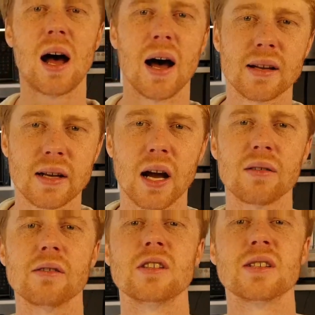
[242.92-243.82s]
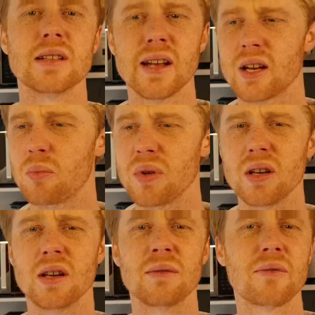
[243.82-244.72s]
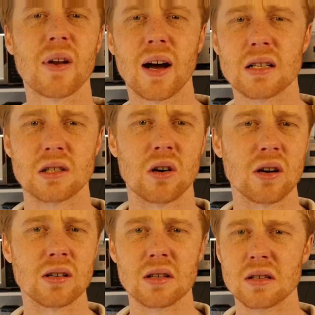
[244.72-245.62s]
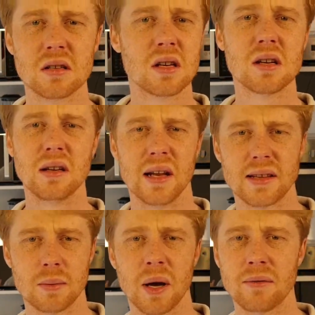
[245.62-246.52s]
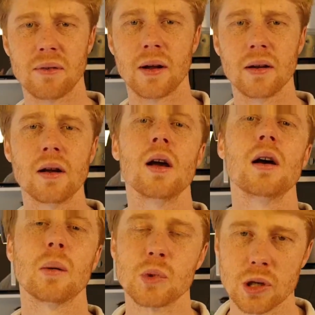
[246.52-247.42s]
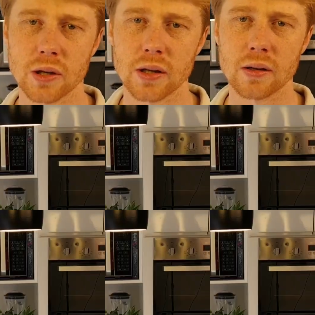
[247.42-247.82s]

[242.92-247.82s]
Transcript: uncovered, just let it be. If flies go on it, let them have fun. I'm joking.